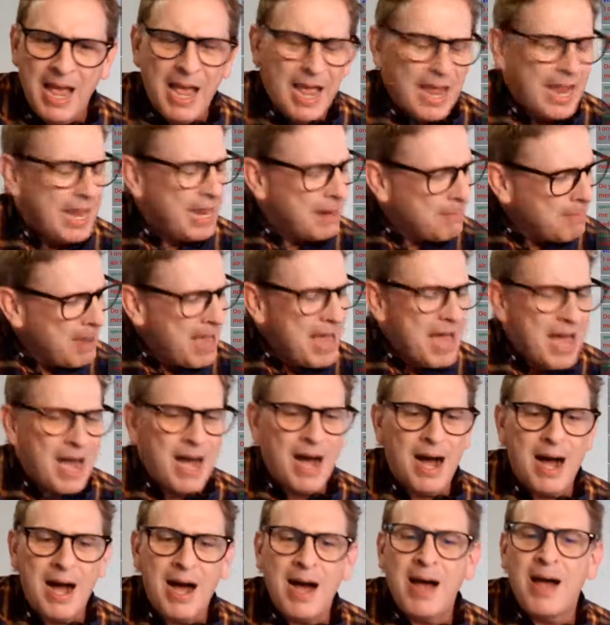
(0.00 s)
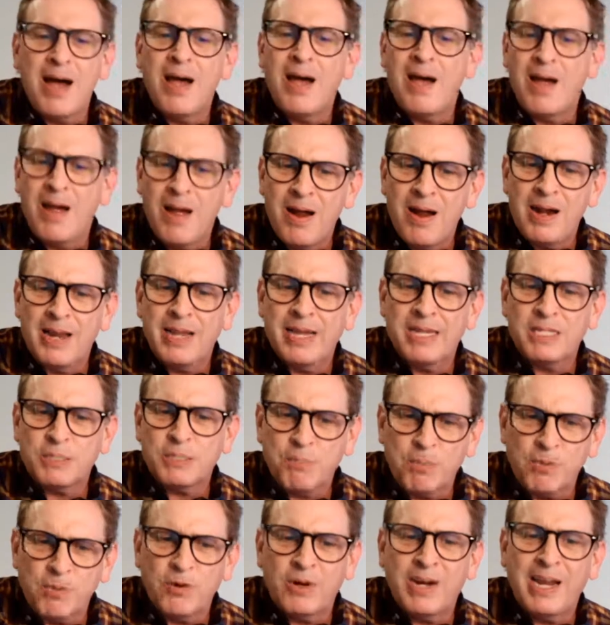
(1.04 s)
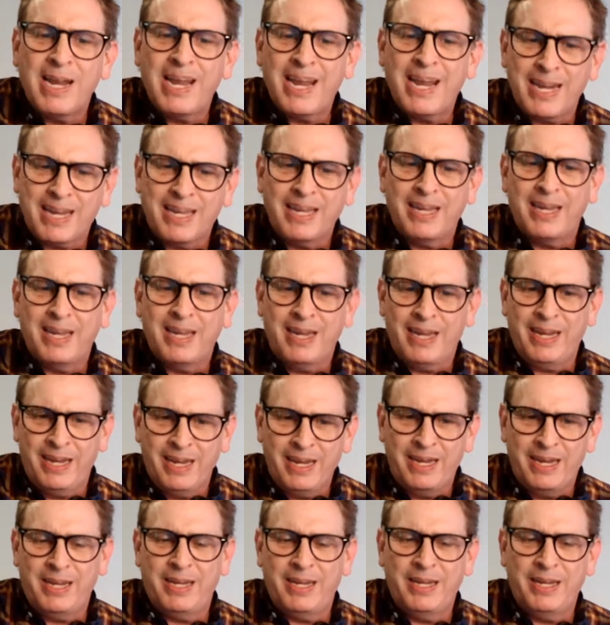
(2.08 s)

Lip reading: And my heart is breaking.